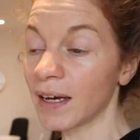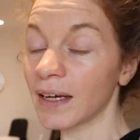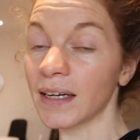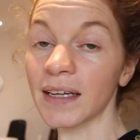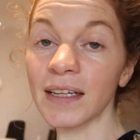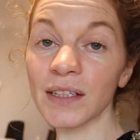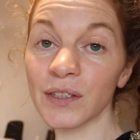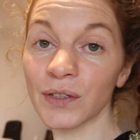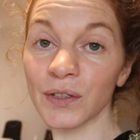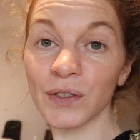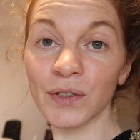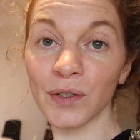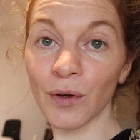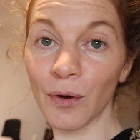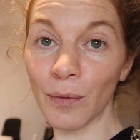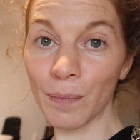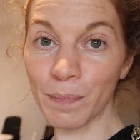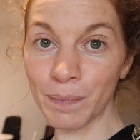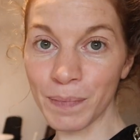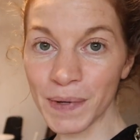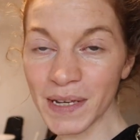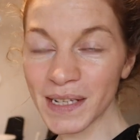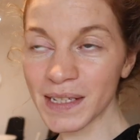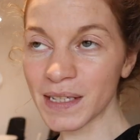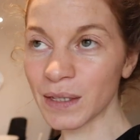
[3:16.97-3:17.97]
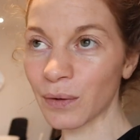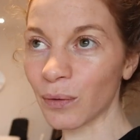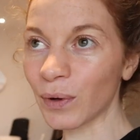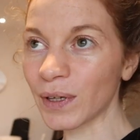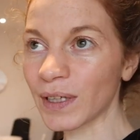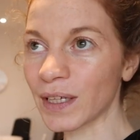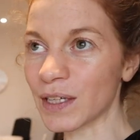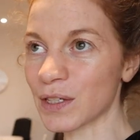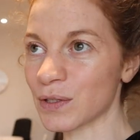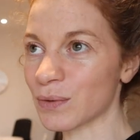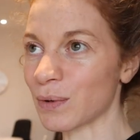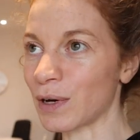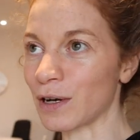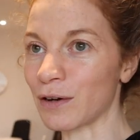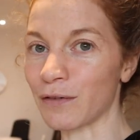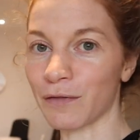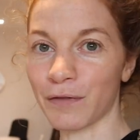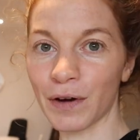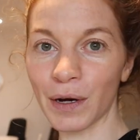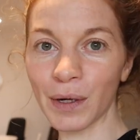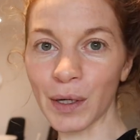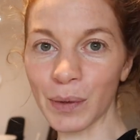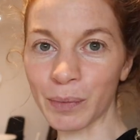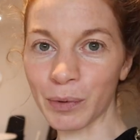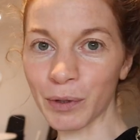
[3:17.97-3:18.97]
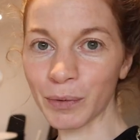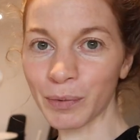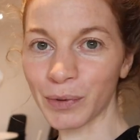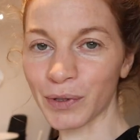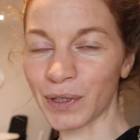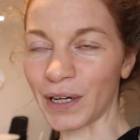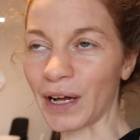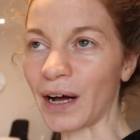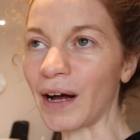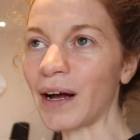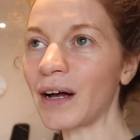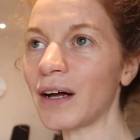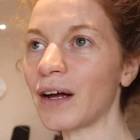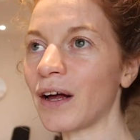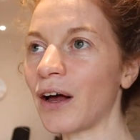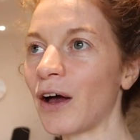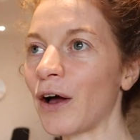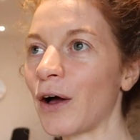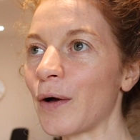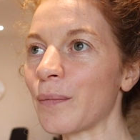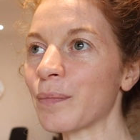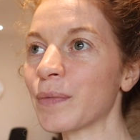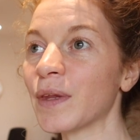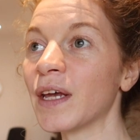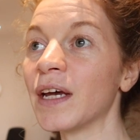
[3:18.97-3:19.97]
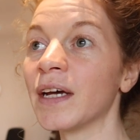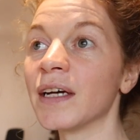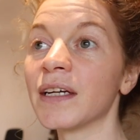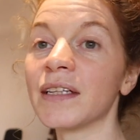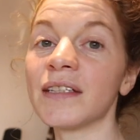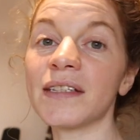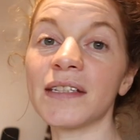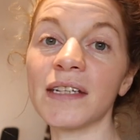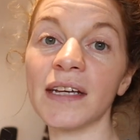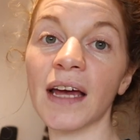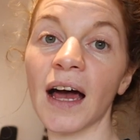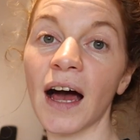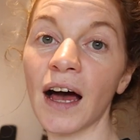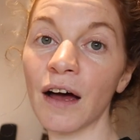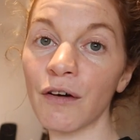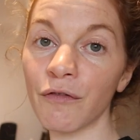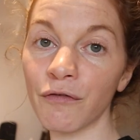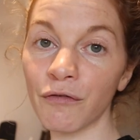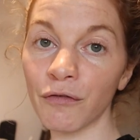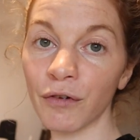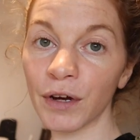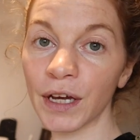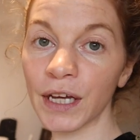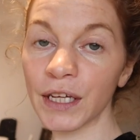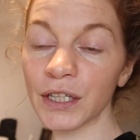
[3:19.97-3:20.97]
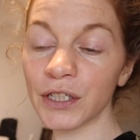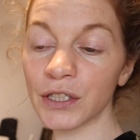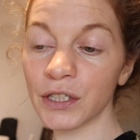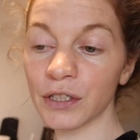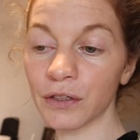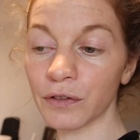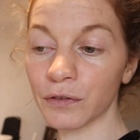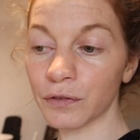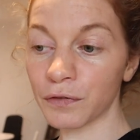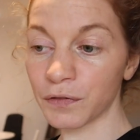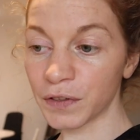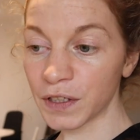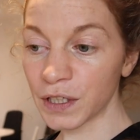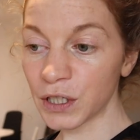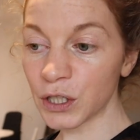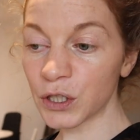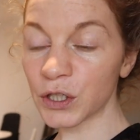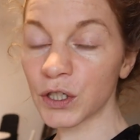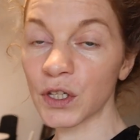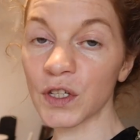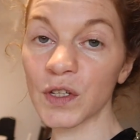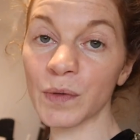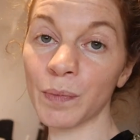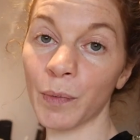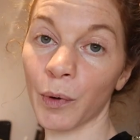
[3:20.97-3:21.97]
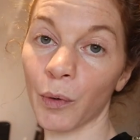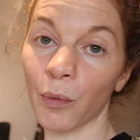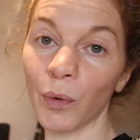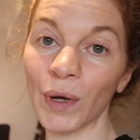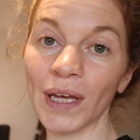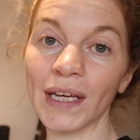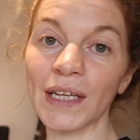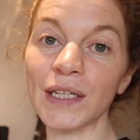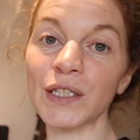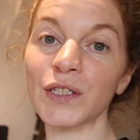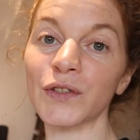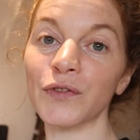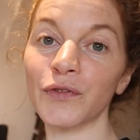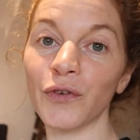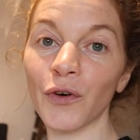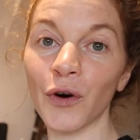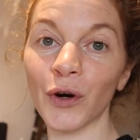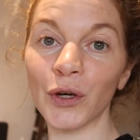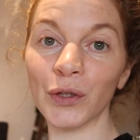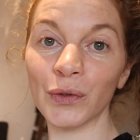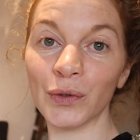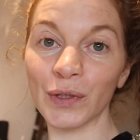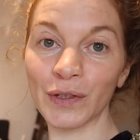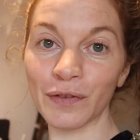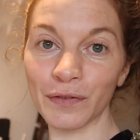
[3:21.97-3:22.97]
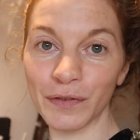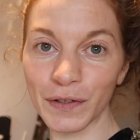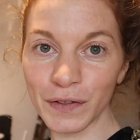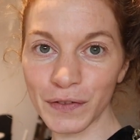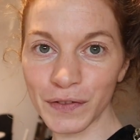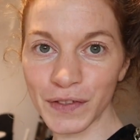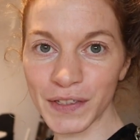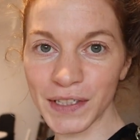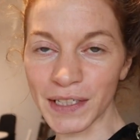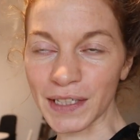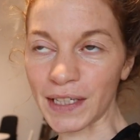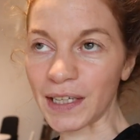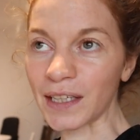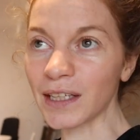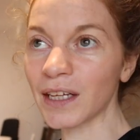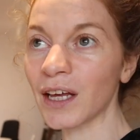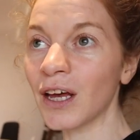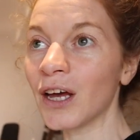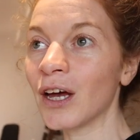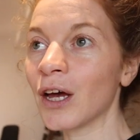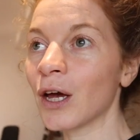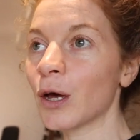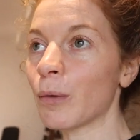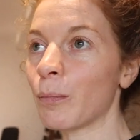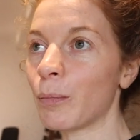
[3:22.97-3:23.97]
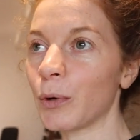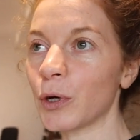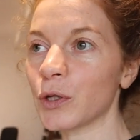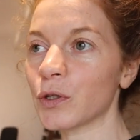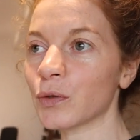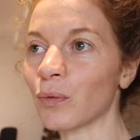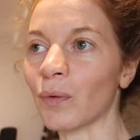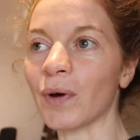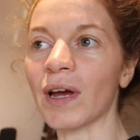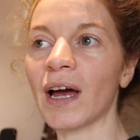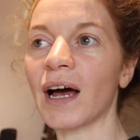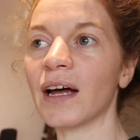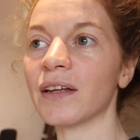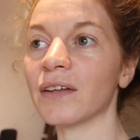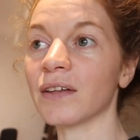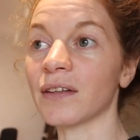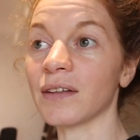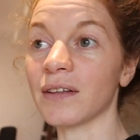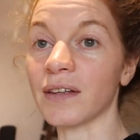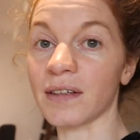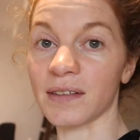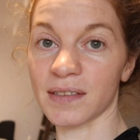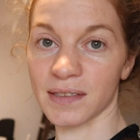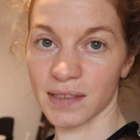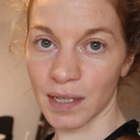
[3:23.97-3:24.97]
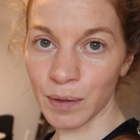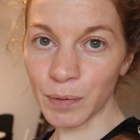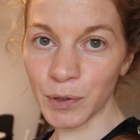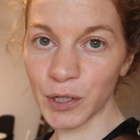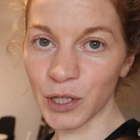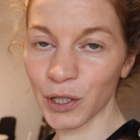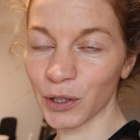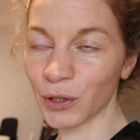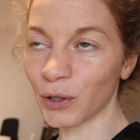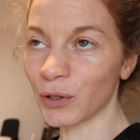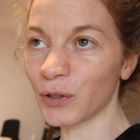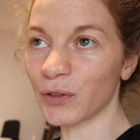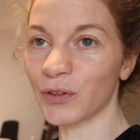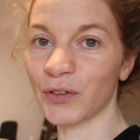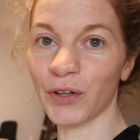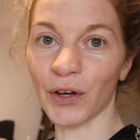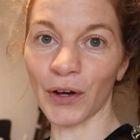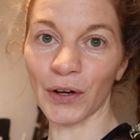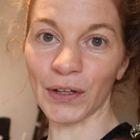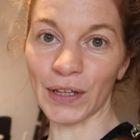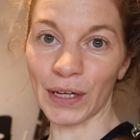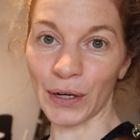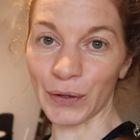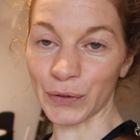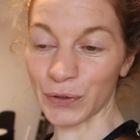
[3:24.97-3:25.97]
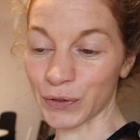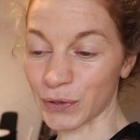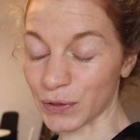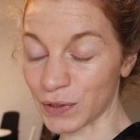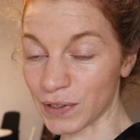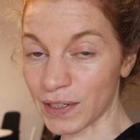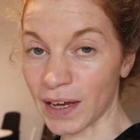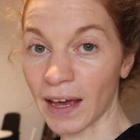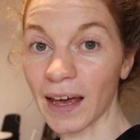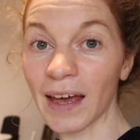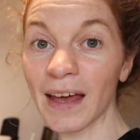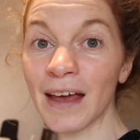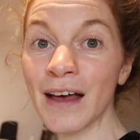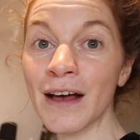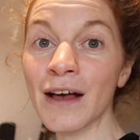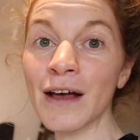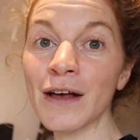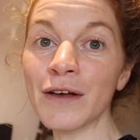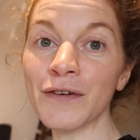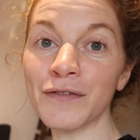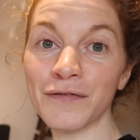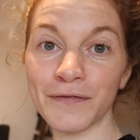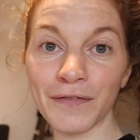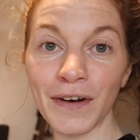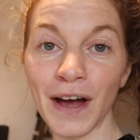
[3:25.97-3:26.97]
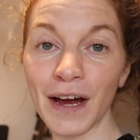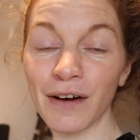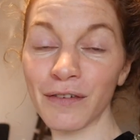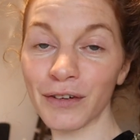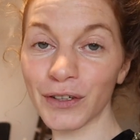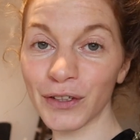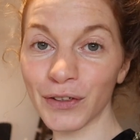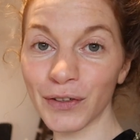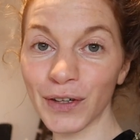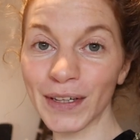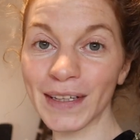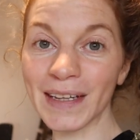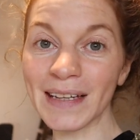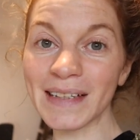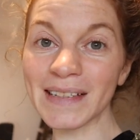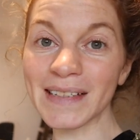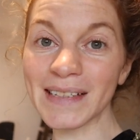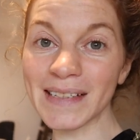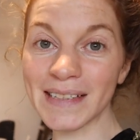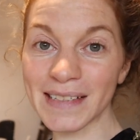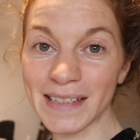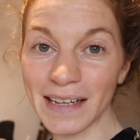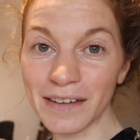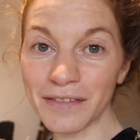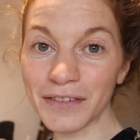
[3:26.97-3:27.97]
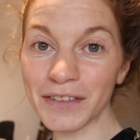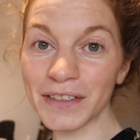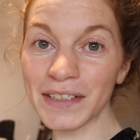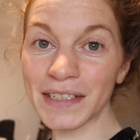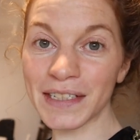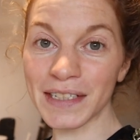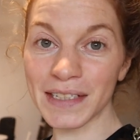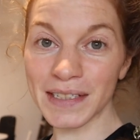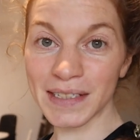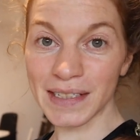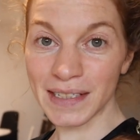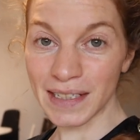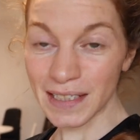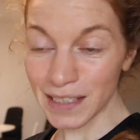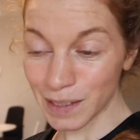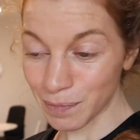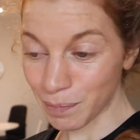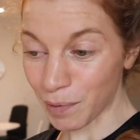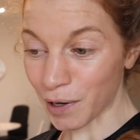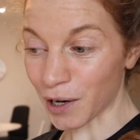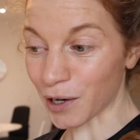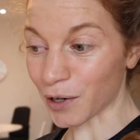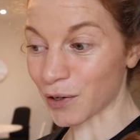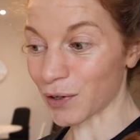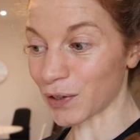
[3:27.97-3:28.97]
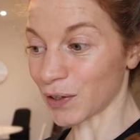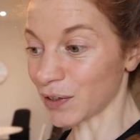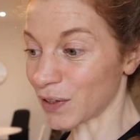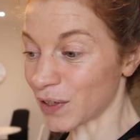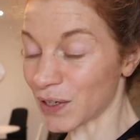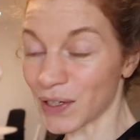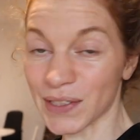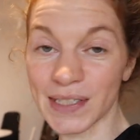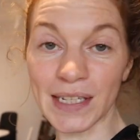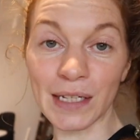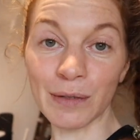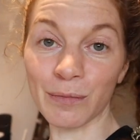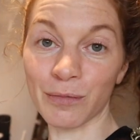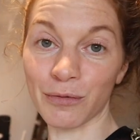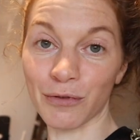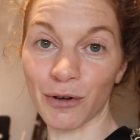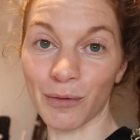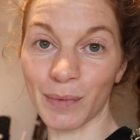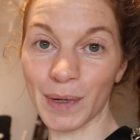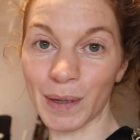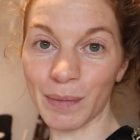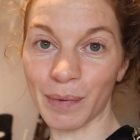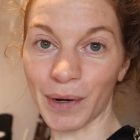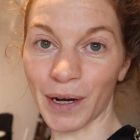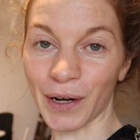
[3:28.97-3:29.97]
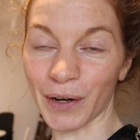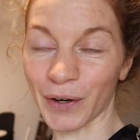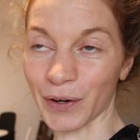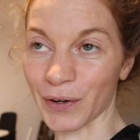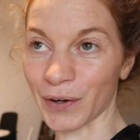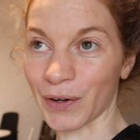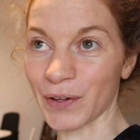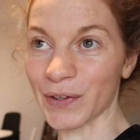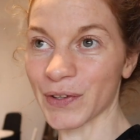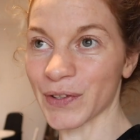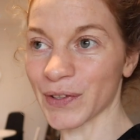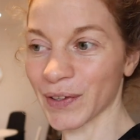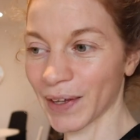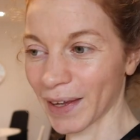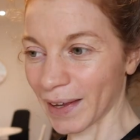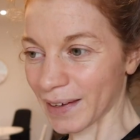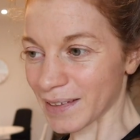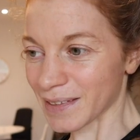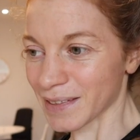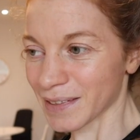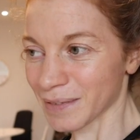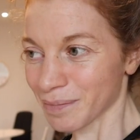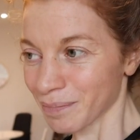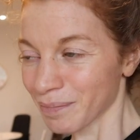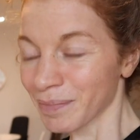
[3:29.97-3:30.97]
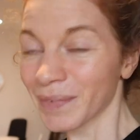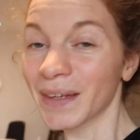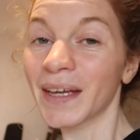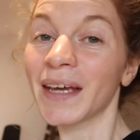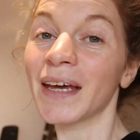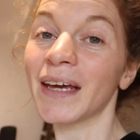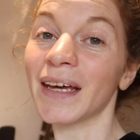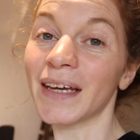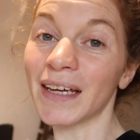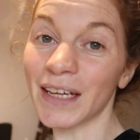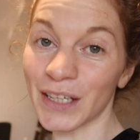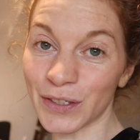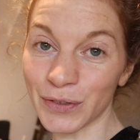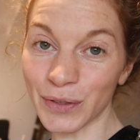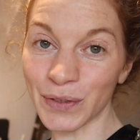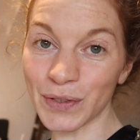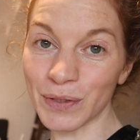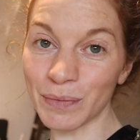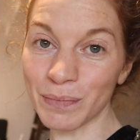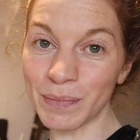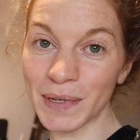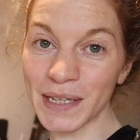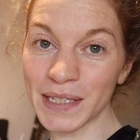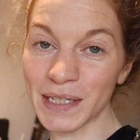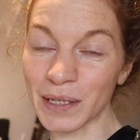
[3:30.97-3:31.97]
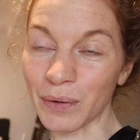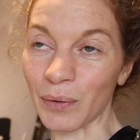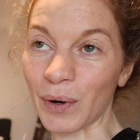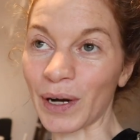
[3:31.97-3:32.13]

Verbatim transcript: It's also a busy one as well, very popular. Um, the average finishers per week is 415, but we had an exceptional turnout today, 576 parkrunners at Bromley Parkrun. So yes, it was a busy